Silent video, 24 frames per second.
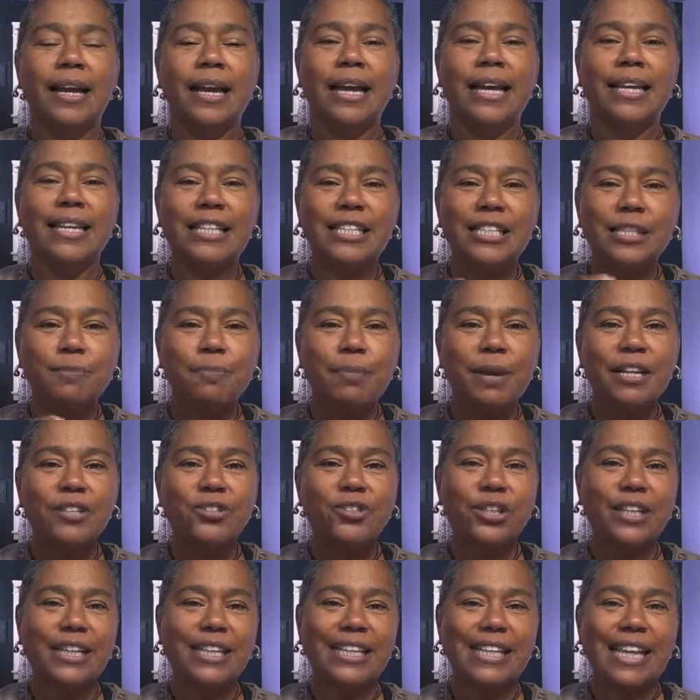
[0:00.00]
And
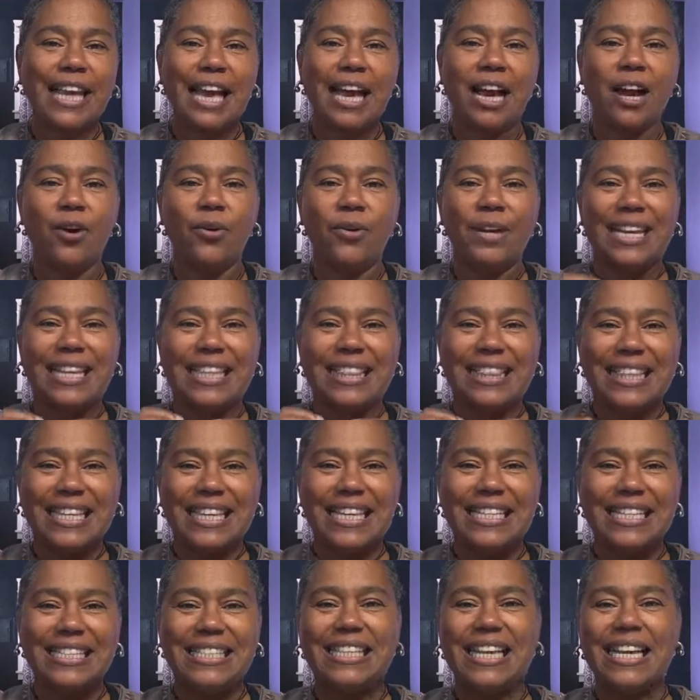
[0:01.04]
especially now in
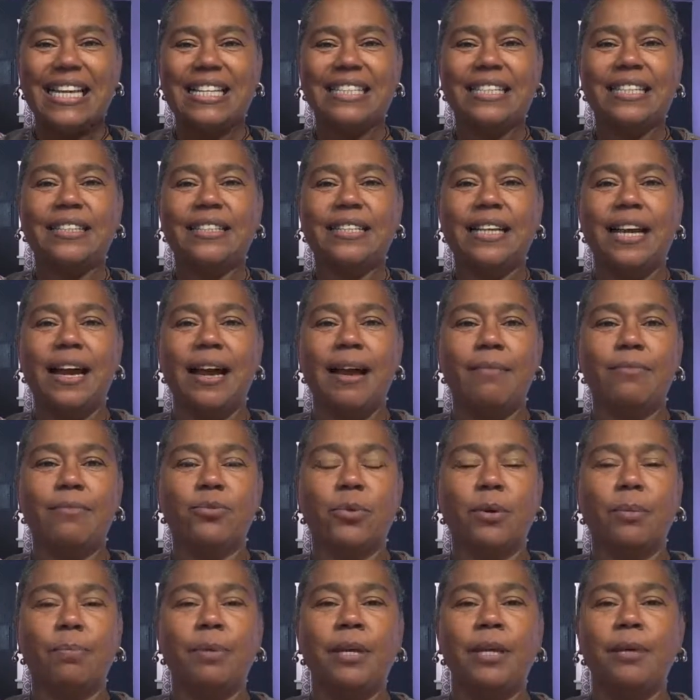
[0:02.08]
these days and times
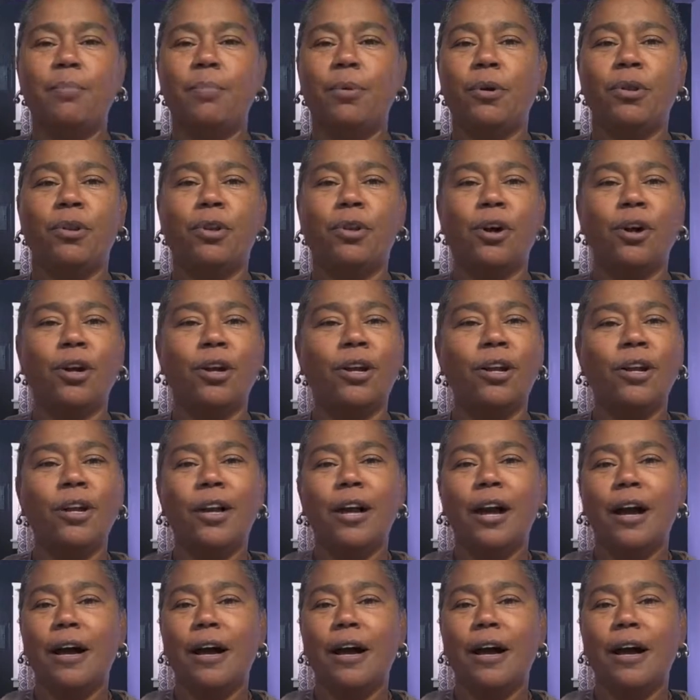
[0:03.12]
where people are